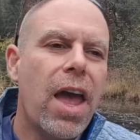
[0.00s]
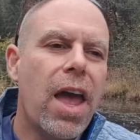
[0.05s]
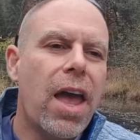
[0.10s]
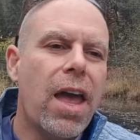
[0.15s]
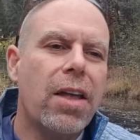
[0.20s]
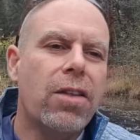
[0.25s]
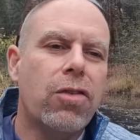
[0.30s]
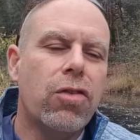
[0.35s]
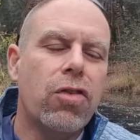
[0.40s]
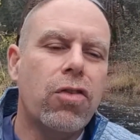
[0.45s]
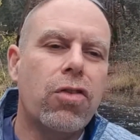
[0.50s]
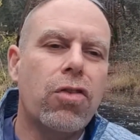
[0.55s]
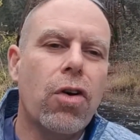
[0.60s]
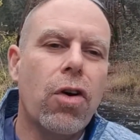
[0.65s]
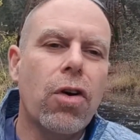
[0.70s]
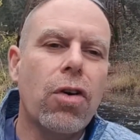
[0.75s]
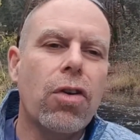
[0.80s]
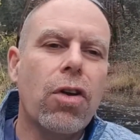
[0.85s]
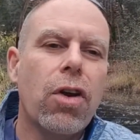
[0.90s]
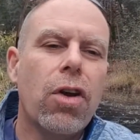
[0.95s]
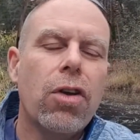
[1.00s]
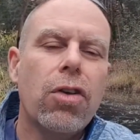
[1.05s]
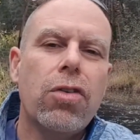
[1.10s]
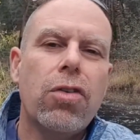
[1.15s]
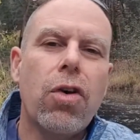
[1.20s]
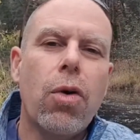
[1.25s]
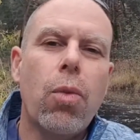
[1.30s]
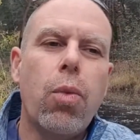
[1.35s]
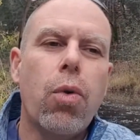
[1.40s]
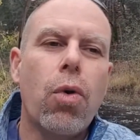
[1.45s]
And start
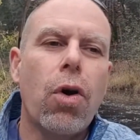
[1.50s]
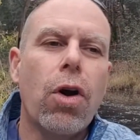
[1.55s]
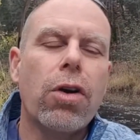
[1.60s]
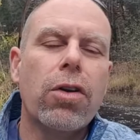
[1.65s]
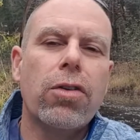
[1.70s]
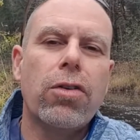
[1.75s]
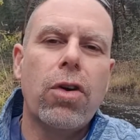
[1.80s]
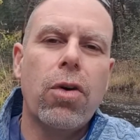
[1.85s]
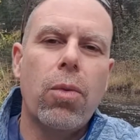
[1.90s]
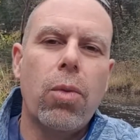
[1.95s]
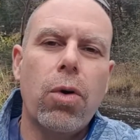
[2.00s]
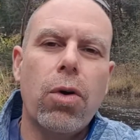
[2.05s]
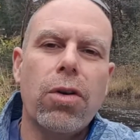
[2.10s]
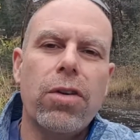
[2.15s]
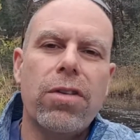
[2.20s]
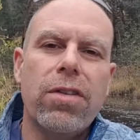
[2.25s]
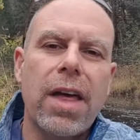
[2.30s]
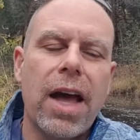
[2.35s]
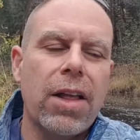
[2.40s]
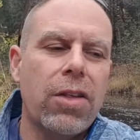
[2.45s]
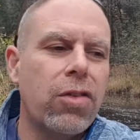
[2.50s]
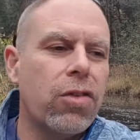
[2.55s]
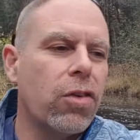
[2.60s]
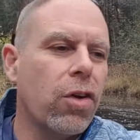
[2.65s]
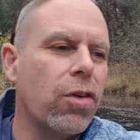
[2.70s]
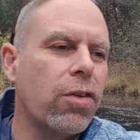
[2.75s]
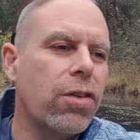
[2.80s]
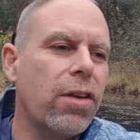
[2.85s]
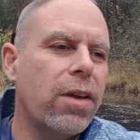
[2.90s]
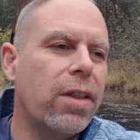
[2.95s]
to work towards that.
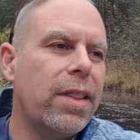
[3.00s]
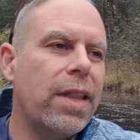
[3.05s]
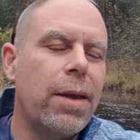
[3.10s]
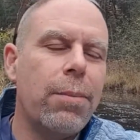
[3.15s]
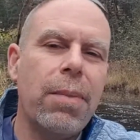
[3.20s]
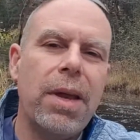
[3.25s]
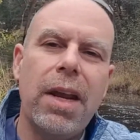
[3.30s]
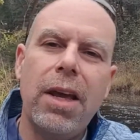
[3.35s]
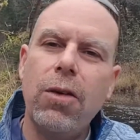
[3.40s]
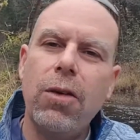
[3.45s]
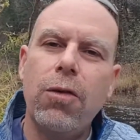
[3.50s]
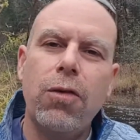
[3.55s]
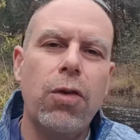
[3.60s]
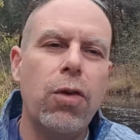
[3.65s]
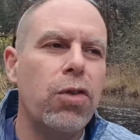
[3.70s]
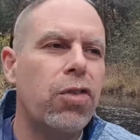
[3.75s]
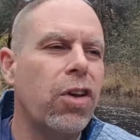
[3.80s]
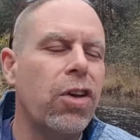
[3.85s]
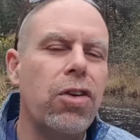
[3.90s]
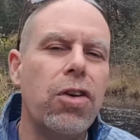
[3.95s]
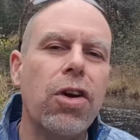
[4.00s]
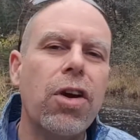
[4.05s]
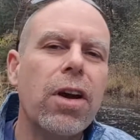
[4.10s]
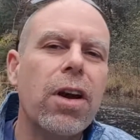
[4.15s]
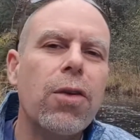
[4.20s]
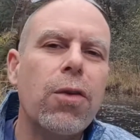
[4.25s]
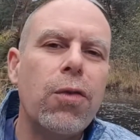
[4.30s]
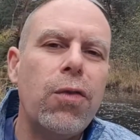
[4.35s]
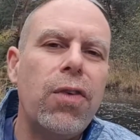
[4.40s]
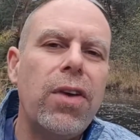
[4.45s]
Start to eliminate foods, and you're going
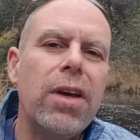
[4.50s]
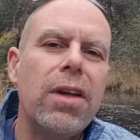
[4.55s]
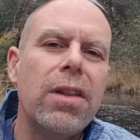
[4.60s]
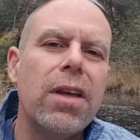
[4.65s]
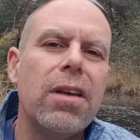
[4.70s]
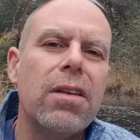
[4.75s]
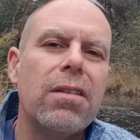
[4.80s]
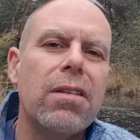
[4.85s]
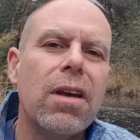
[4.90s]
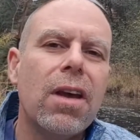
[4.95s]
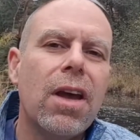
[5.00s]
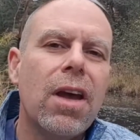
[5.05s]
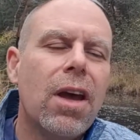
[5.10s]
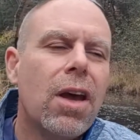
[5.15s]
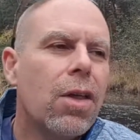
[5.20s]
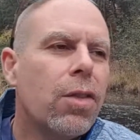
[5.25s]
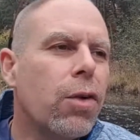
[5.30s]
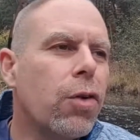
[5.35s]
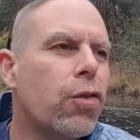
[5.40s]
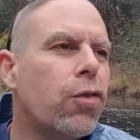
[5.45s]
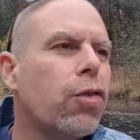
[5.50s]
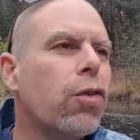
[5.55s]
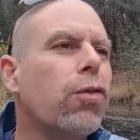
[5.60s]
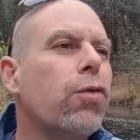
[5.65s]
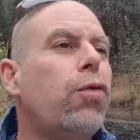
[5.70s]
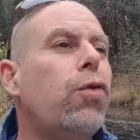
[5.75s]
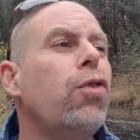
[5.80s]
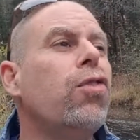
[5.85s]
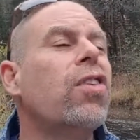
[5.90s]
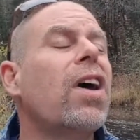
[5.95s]
to feel this. There's certain
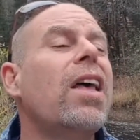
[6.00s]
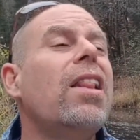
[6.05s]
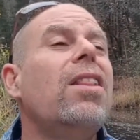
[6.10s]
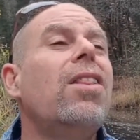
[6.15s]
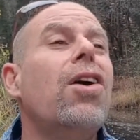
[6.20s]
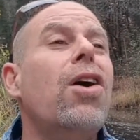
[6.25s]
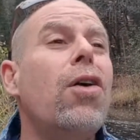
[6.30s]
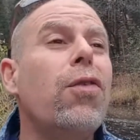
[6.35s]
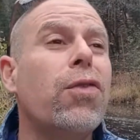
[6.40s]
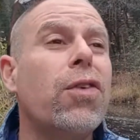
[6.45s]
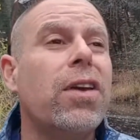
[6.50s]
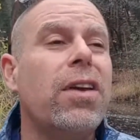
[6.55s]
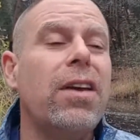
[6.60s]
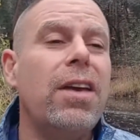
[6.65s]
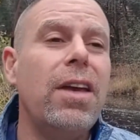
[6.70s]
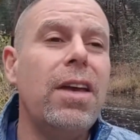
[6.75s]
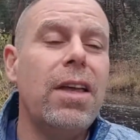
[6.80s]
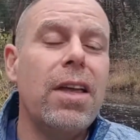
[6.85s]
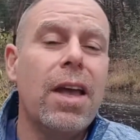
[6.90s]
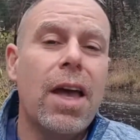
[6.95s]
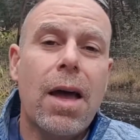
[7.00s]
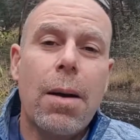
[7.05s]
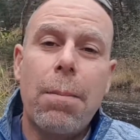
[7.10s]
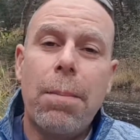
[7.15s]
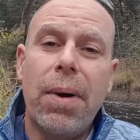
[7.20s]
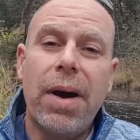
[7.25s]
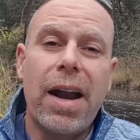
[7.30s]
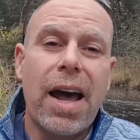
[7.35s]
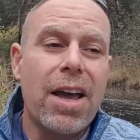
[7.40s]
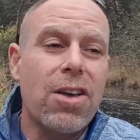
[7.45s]
foods I love to eat,
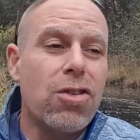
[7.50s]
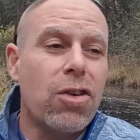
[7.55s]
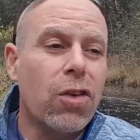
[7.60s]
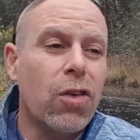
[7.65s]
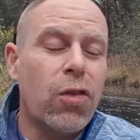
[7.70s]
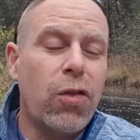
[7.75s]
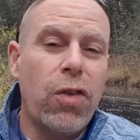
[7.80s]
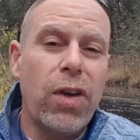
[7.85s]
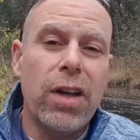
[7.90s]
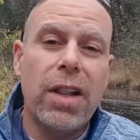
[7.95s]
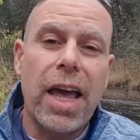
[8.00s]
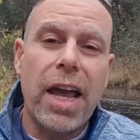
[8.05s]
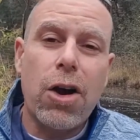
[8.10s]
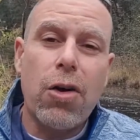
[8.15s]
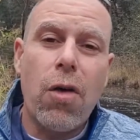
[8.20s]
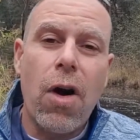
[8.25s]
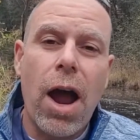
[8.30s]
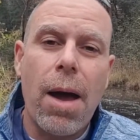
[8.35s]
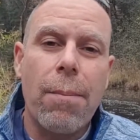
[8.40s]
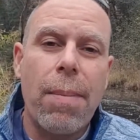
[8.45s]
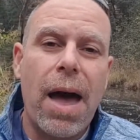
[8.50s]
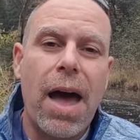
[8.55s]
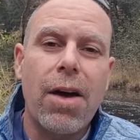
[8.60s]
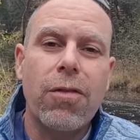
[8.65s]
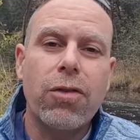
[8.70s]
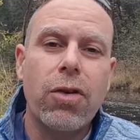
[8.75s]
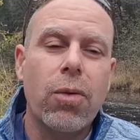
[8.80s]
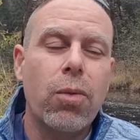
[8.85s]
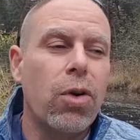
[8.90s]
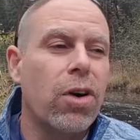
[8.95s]
but I just feel like crap
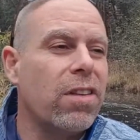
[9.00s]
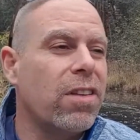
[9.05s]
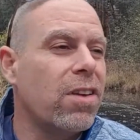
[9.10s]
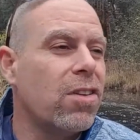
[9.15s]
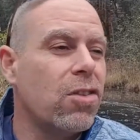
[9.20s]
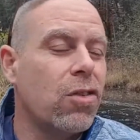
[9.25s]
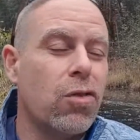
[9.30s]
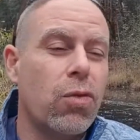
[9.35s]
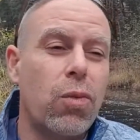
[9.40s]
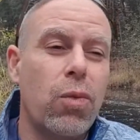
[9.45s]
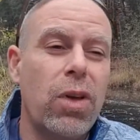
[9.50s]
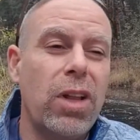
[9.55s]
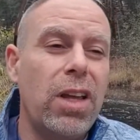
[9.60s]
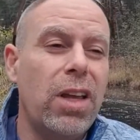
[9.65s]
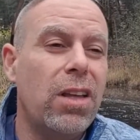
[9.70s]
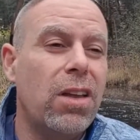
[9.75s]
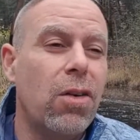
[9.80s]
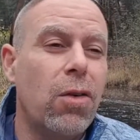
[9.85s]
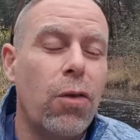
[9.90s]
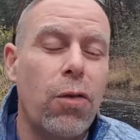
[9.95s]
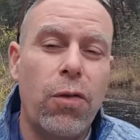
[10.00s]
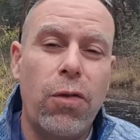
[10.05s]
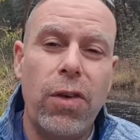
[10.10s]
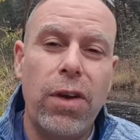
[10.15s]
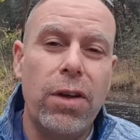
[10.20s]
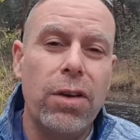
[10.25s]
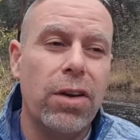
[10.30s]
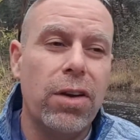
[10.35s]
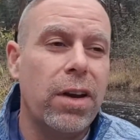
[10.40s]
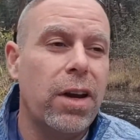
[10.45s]
afterwards. They just really don't
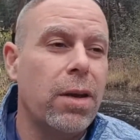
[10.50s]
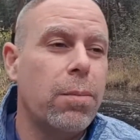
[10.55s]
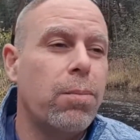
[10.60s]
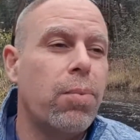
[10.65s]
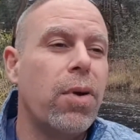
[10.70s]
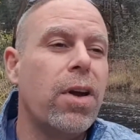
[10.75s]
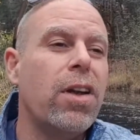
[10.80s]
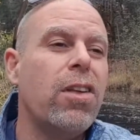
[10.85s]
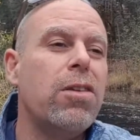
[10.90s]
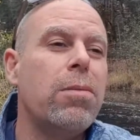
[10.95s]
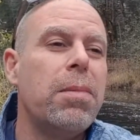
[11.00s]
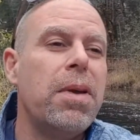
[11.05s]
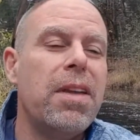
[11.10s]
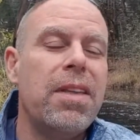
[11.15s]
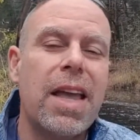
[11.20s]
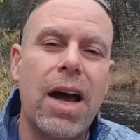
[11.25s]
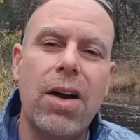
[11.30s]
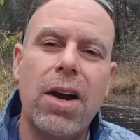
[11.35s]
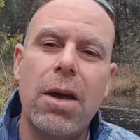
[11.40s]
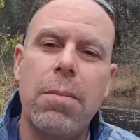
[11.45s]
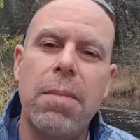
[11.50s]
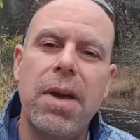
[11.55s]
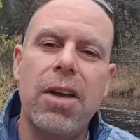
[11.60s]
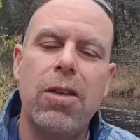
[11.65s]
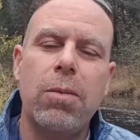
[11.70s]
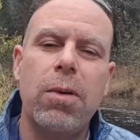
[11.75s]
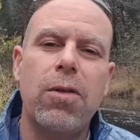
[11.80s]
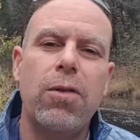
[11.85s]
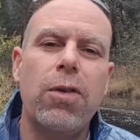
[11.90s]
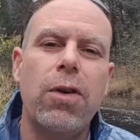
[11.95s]
feel good. It brings me down. It
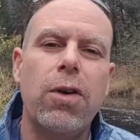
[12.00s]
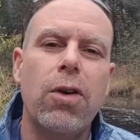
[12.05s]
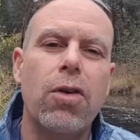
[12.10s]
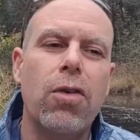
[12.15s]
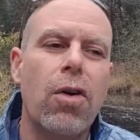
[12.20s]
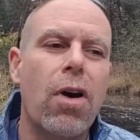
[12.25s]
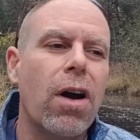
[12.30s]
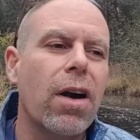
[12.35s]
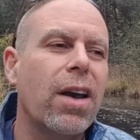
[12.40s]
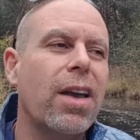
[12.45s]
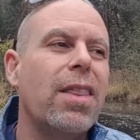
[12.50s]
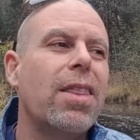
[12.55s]
makes me feel groggy.